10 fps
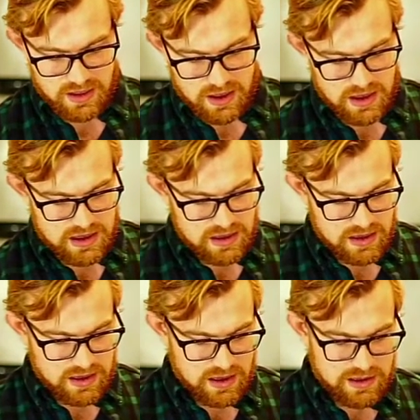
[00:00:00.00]
I,
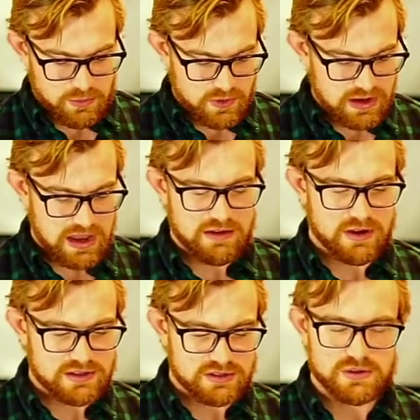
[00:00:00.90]
uh, I'm going to have
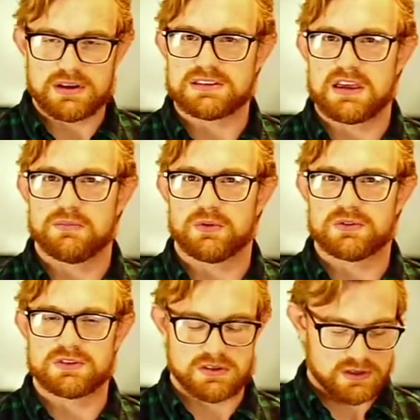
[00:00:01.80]
us do
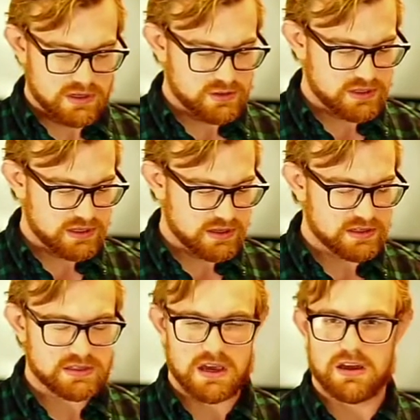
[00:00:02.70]
examples using
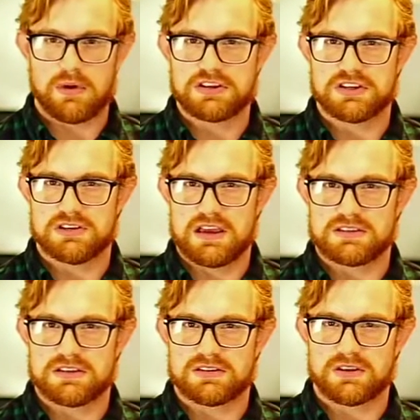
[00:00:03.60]
these uh, Russian
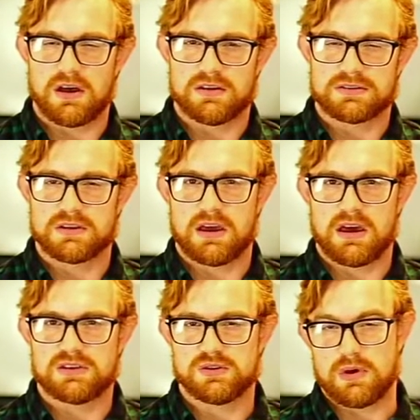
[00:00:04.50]
nesting dolls uh,
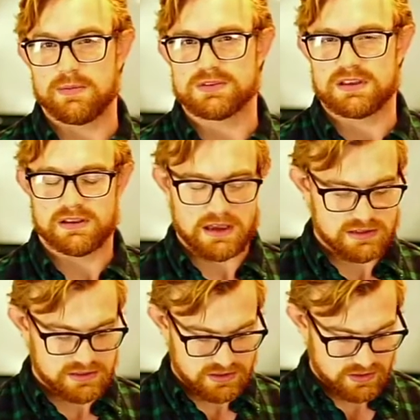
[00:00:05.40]
to represent
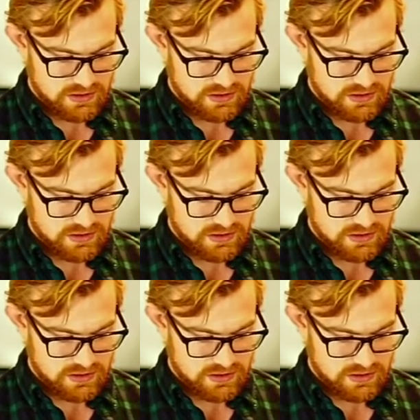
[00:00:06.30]
lists.